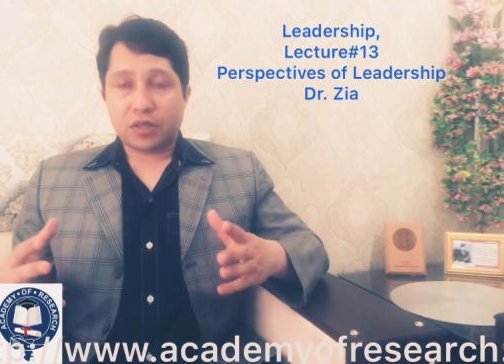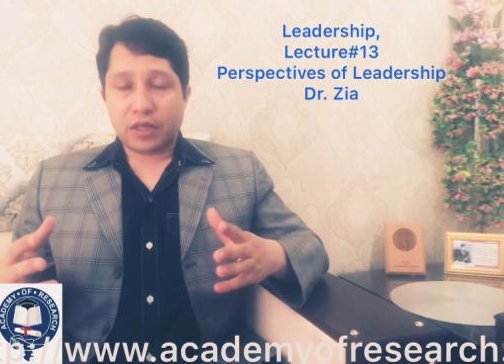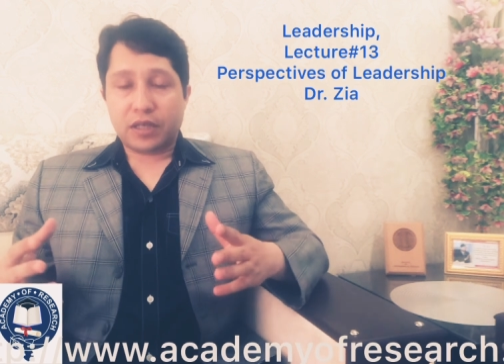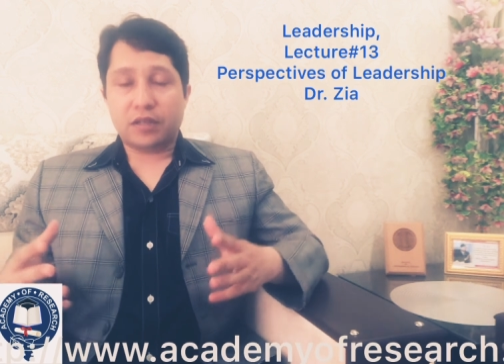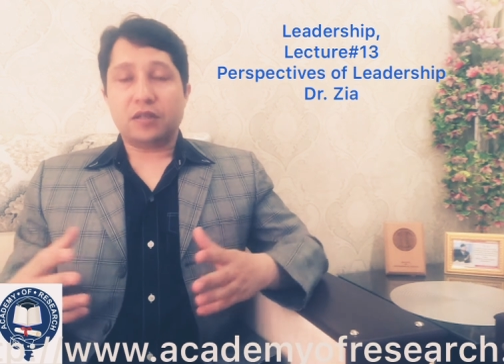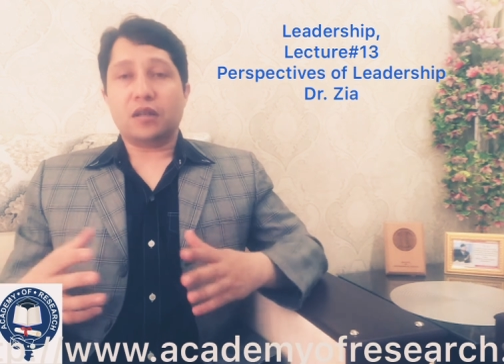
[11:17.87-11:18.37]

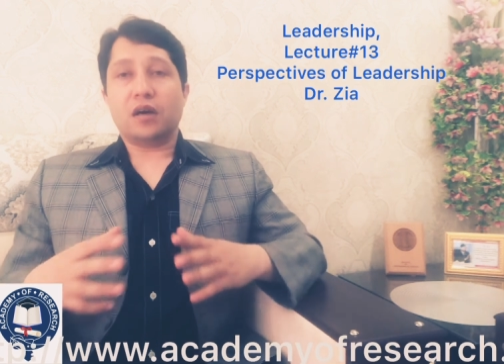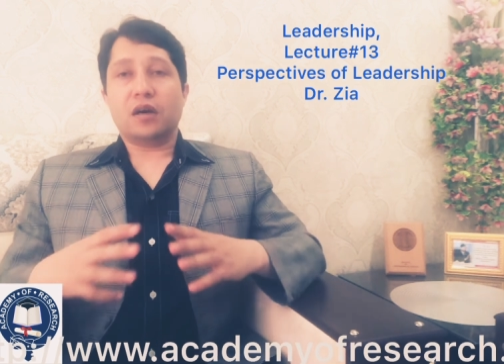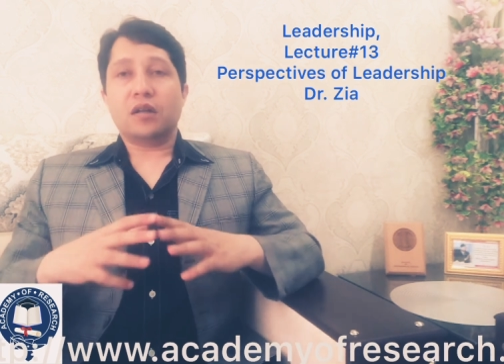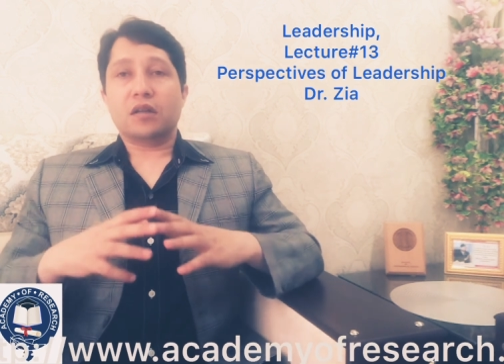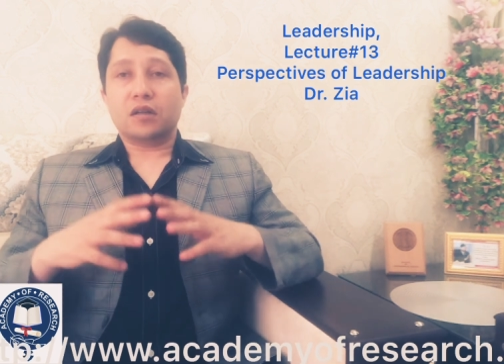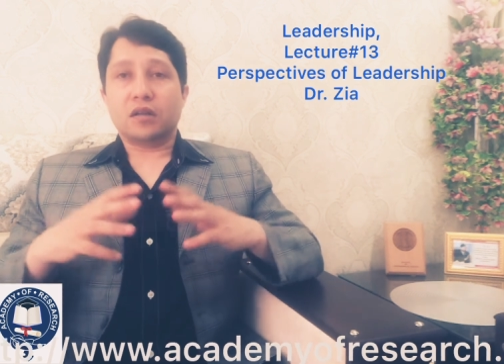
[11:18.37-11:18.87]
in
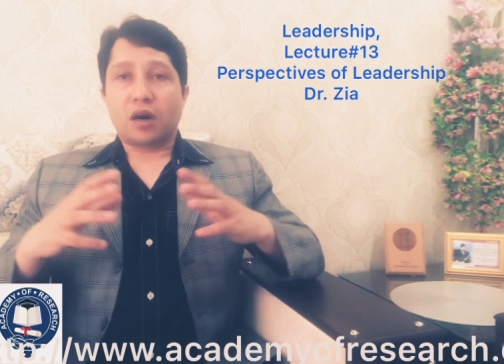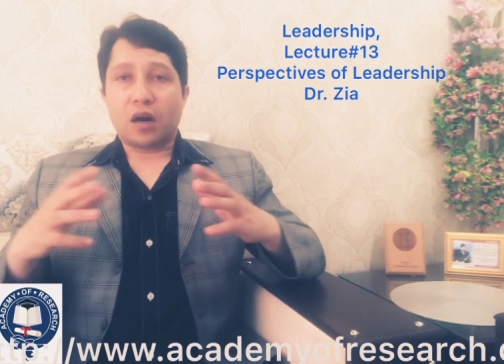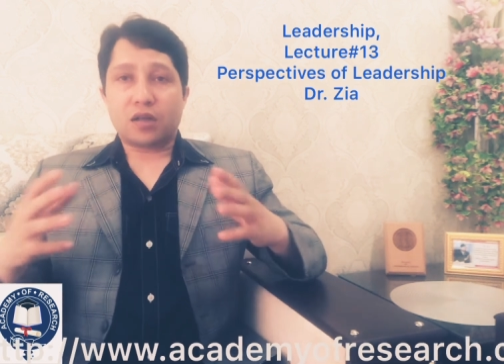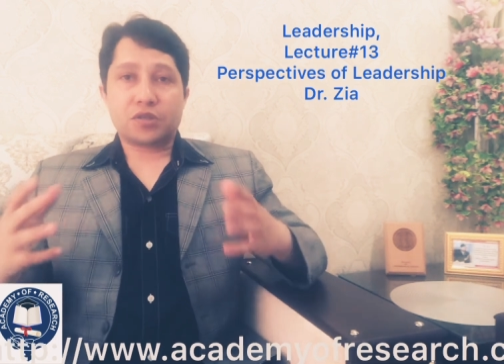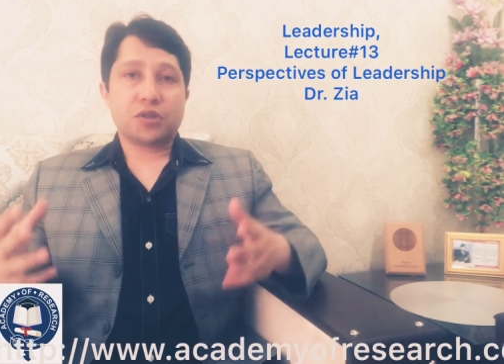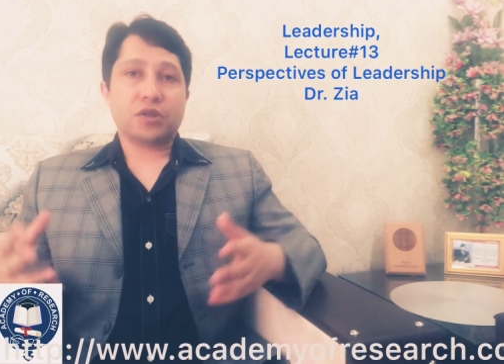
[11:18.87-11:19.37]
the
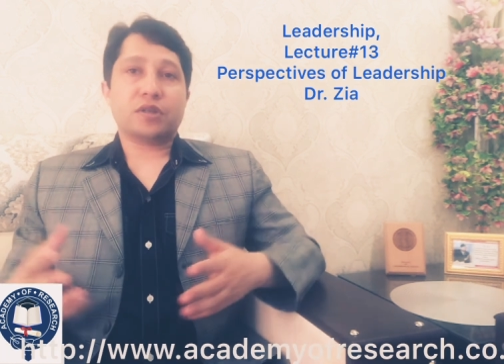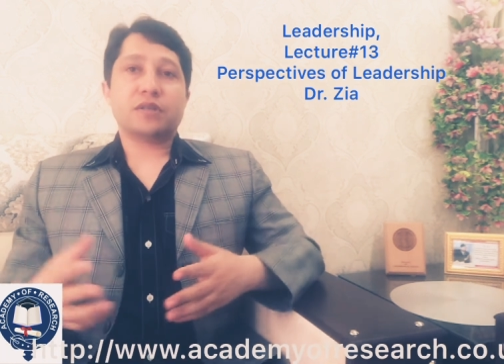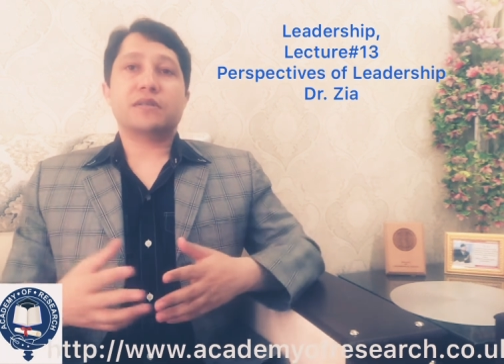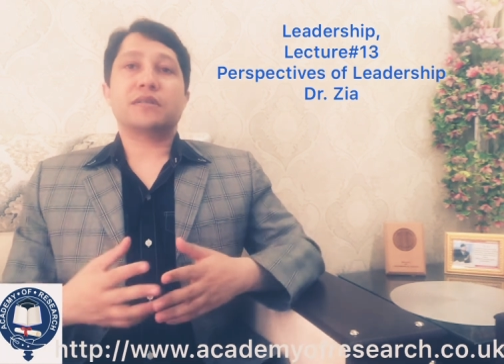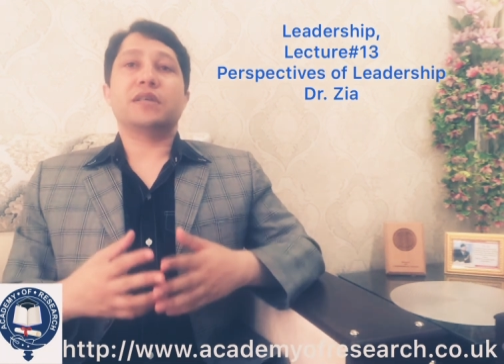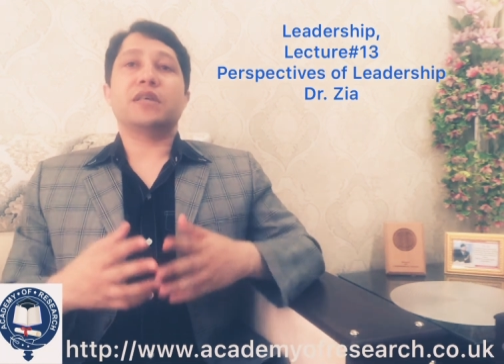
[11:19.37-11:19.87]
larger
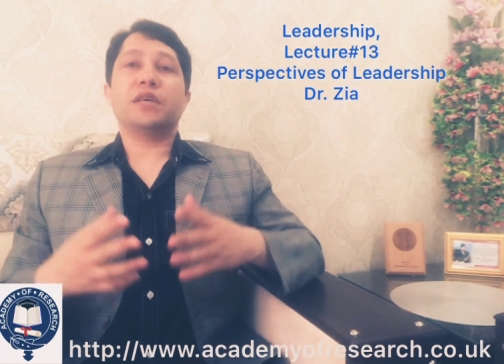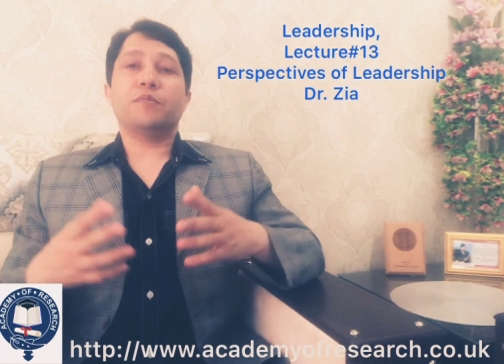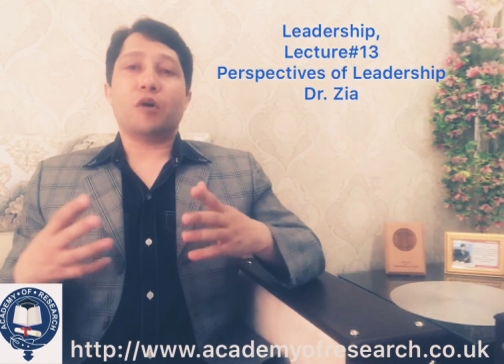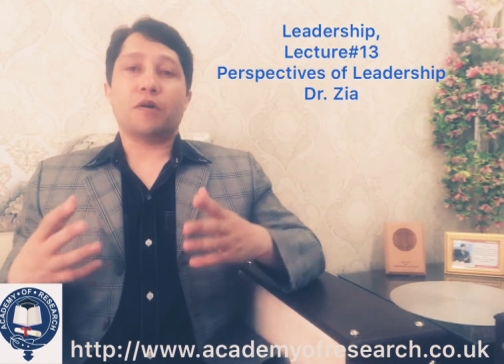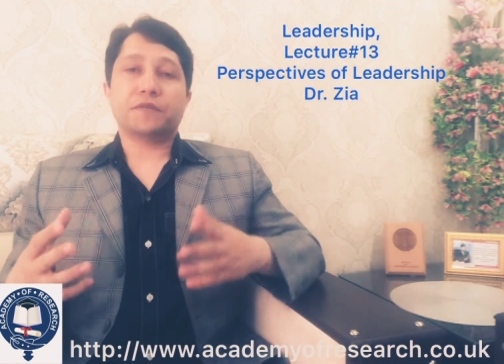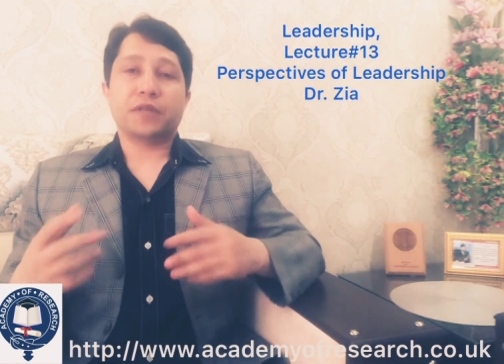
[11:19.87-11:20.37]
scheme
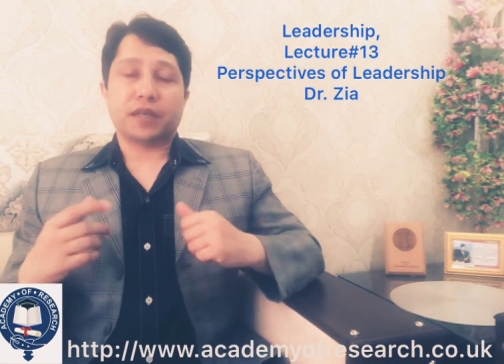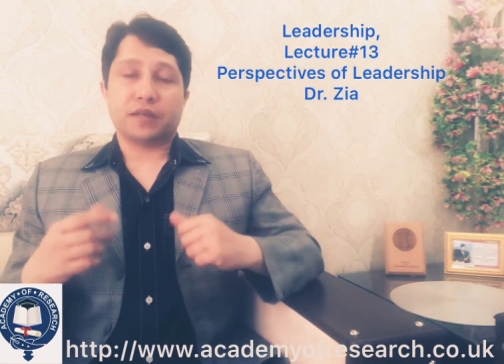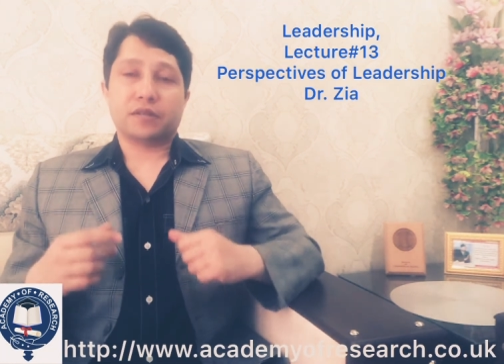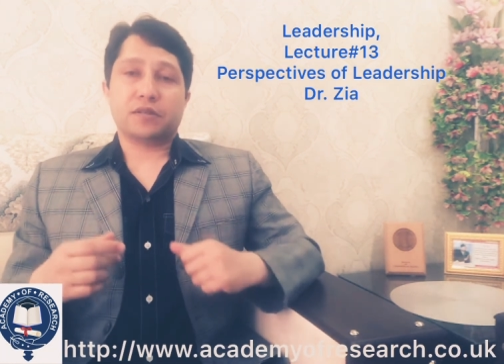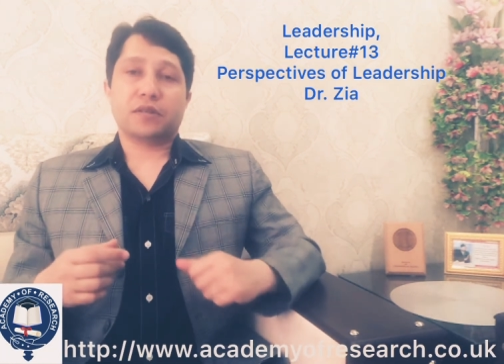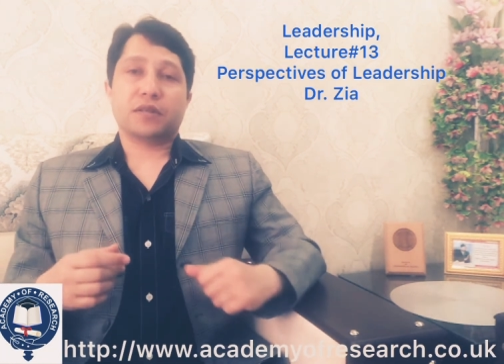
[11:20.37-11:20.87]
of
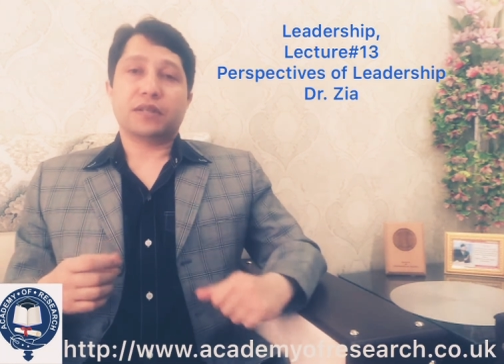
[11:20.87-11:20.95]
things.